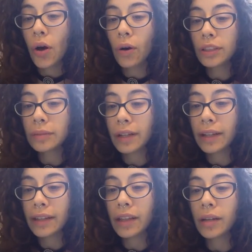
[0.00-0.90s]

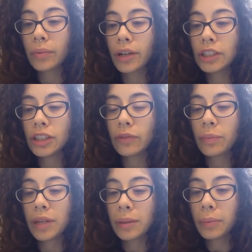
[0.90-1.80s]
Ultimately, the liberation of a
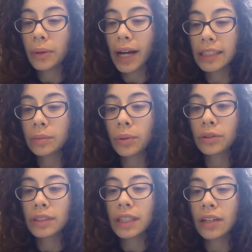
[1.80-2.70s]
people had to
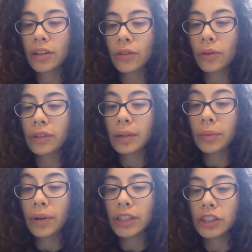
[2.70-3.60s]
proceed through a
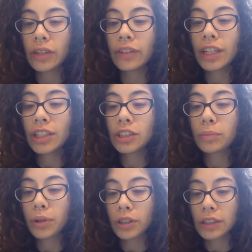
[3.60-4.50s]
liberation of each
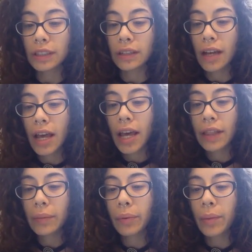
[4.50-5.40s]
person,
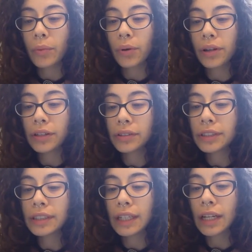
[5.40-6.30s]
and the primordial
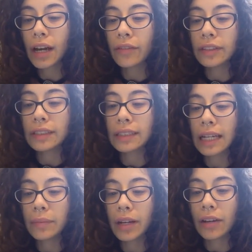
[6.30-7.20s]
scene of
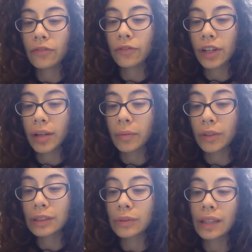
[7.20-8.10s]
enslavement and freedom
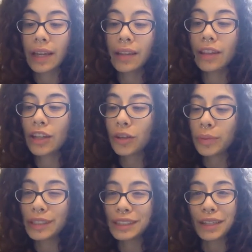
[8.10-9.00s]
was within the
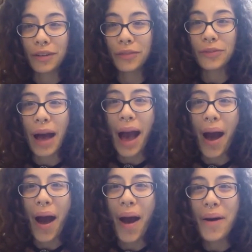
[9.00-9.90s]
human self.
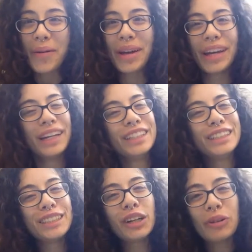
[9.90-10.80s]
Wow.
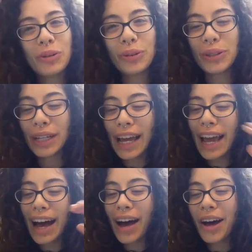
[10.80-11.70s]
She's so cool.
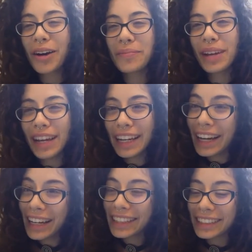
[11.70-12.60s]

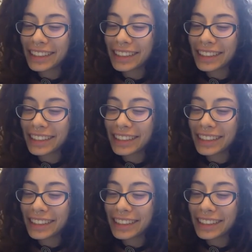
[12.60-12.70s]
And,